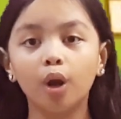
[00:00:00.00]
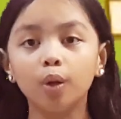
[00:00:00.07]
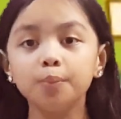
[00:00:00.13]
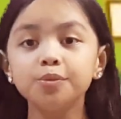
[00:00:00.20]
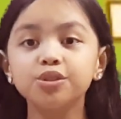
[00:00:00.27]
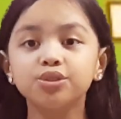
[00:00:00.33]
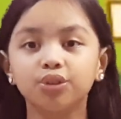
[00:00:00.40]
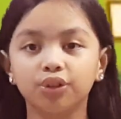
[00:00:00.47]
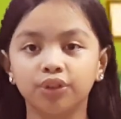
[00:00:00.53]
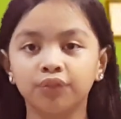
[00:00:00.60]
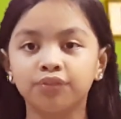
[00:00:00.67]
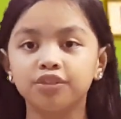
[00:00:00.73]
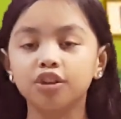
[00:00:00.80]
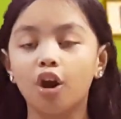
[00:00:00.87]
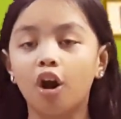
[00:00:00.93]

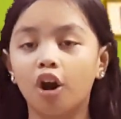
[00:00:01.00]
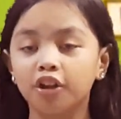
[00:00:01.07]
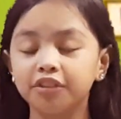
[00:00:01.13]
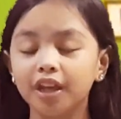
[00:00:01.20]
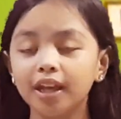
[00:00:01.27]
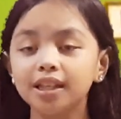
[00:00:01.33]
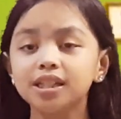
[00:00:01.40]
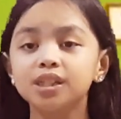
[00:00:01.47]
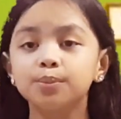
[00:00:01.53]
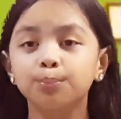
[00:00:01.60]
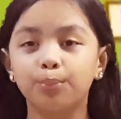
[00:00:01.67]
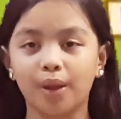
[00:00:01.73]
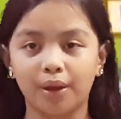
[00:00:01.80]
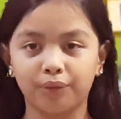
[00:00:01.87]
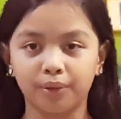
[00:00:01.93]
observed on the
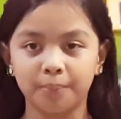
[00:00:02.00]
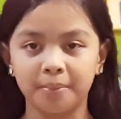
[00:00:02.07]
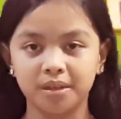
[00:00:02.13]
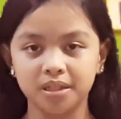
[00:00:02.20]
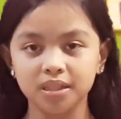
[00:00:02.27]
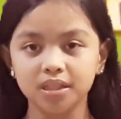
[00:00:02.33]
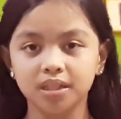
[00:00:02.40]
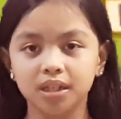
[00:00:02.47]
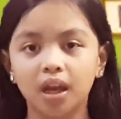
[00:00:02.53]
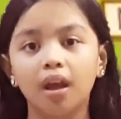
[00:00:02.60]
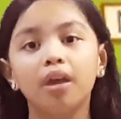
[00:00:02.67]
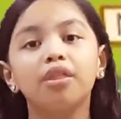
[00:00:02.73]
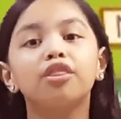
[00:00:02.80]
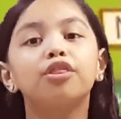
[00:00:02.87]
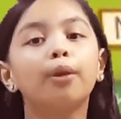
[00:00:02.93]
experiment,
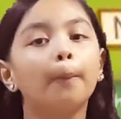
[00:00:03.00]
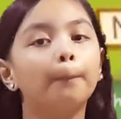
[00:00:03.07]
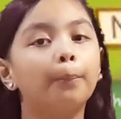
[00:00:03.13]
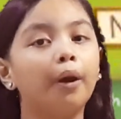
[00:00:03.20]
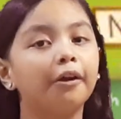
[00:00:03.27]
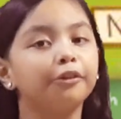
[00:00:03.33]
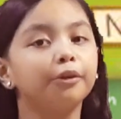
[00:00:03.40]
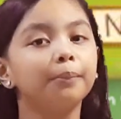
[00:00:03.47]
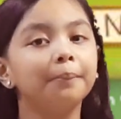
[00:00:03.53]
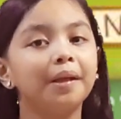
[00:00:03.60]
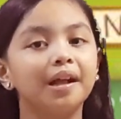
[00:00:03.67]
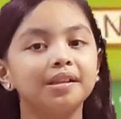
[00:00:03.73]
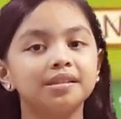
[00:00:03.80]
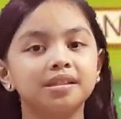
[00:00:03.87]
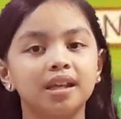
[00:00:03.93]
the butter
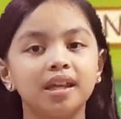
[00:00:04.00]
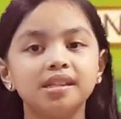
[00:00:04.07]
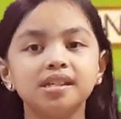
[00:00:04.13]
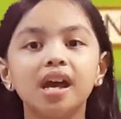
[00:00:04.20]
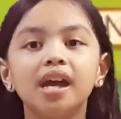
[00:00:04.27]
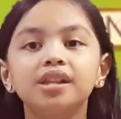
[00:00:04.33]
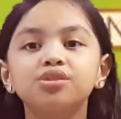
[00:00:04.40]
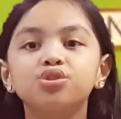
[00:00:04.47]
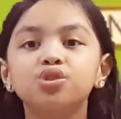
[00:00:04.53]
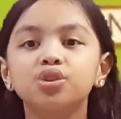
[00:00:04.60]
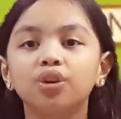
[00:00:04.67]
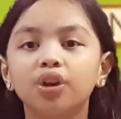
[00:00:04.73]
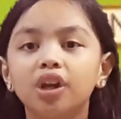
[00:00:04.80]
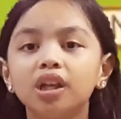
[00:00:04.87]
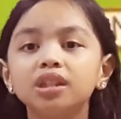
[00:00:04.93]
melted and
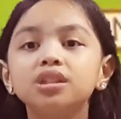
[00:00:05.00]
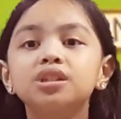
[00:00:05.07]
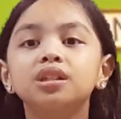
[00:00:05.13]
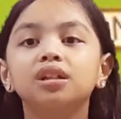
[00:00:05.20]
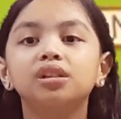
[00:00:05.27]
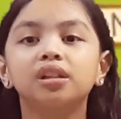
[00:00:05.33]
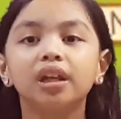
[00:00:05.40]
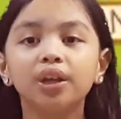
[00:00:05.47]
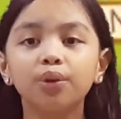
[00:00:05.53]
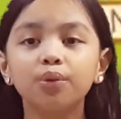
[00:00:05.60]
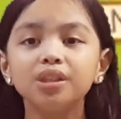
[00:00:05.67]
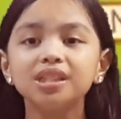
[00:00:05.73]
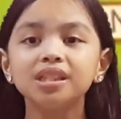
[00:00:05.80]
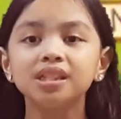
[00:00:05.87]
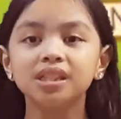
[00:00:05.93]
turned to
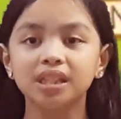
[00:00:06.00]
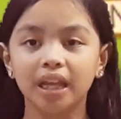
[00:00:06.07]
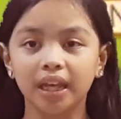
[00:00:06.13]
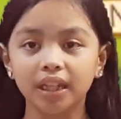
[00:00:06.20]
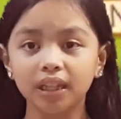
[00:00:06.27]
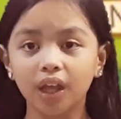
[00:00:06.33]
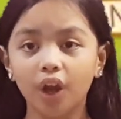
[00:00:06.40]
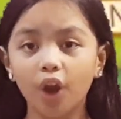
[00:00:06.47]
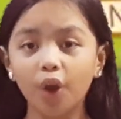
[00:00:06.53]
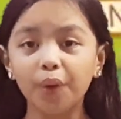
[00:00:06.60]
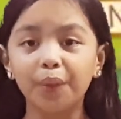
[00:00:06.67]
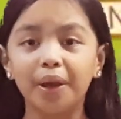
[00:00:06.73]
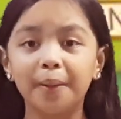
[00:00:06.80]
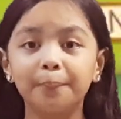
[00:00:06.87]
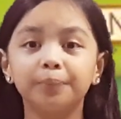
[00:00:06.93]
liquid state
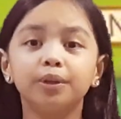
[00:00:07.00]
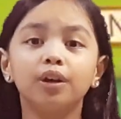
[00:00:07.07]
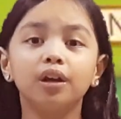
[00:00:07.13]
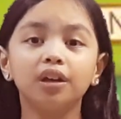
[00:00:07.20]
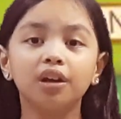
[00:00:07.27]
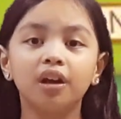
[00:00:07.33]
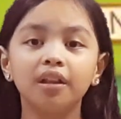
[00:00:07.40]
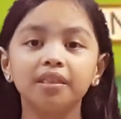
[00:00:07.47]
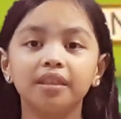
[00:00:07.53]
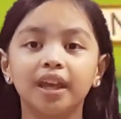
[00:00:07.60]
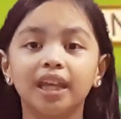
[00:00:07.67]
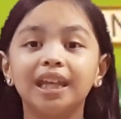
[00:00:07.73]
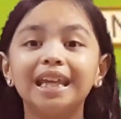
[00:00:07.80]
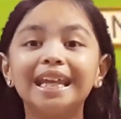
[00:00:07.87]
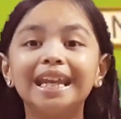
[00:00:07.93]
when put on the
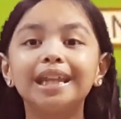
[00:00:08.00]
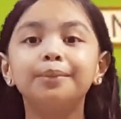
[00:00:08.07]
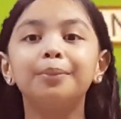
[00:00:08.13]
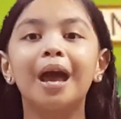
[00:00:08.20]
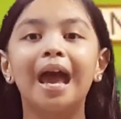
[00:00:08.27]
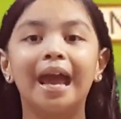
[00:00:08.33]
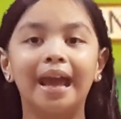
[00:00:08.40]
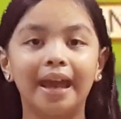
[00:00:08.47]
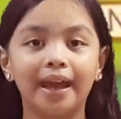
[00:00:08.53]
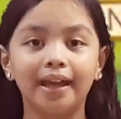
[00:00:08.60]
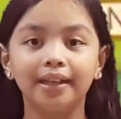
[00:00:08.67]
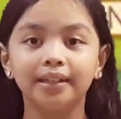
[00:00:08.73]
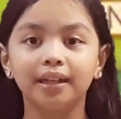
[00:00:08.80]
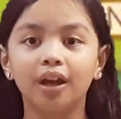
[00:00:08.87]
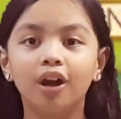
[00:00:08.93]
heated
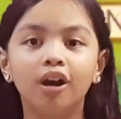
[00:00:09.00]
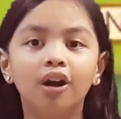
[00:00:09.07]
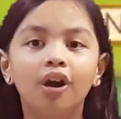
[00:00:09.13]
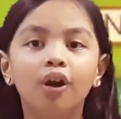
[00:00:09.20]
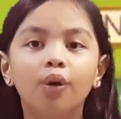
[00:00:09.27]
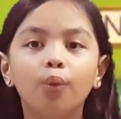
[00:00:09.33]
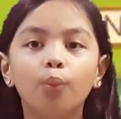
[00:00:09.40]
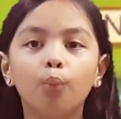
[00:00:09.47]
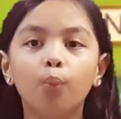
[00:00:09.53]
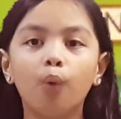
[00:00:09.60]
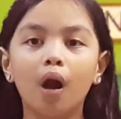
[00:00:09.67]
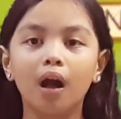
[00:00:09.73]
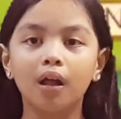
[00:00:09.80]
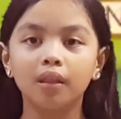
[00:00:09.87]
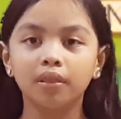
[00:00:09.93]
pan,
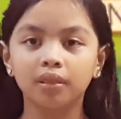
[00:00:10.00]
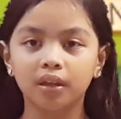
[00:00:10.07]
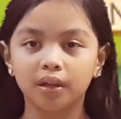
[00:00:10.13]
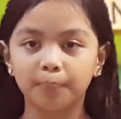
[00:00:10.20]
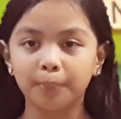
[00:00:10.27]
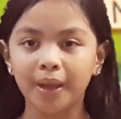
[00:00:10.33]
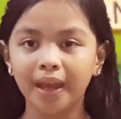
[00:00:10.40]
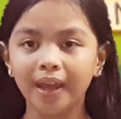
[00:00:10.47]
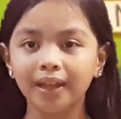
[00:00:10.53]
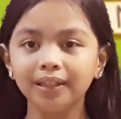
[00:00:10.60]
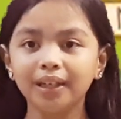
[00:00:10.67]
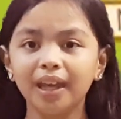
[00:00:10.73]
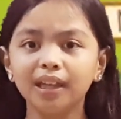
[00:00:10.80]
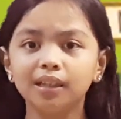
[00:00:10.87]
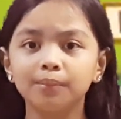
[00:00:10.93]
while the
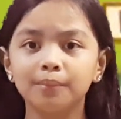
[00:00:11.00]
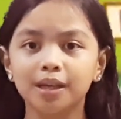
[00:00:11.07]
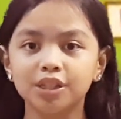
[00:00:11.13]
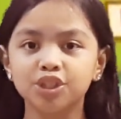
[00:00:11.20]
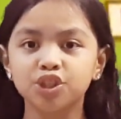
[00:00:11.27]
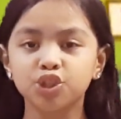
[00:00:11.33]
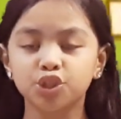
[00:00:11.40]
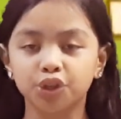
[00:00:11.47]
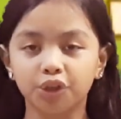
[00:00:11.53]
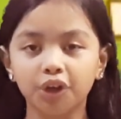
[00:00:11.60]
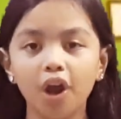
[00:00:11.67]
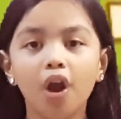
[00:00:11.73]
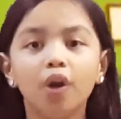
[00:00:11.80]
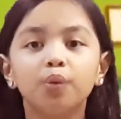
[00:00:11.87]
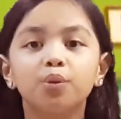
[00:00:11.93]
pancake
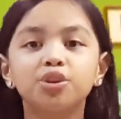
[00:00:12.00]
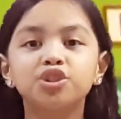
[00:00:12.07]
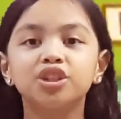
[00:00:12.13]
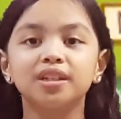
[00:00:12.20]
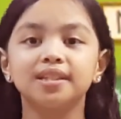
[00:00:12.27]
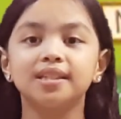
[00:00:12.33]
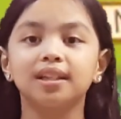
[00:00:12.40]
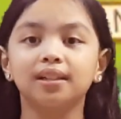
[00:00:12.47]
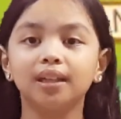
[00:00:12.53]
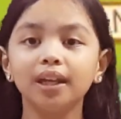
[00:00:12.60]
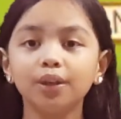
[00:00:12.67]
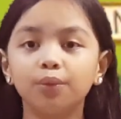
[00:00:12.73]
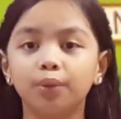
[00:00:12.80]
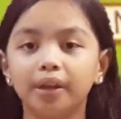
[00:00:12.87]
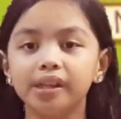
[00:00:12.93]
mixture, which is
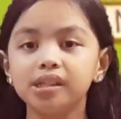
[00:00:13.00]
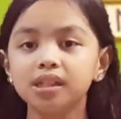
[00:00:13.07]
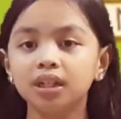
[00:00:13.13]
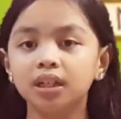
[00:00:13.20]
liquid,